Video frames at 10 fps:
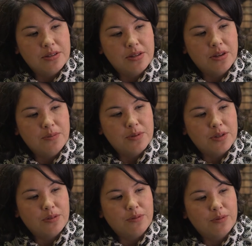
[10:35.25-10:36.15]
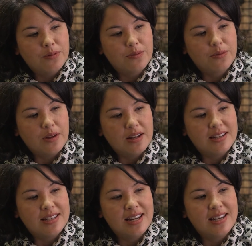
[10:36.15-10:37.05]
terms of
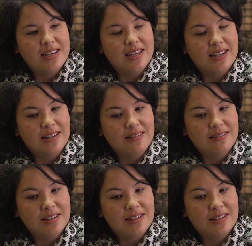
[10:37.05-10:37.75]
understanding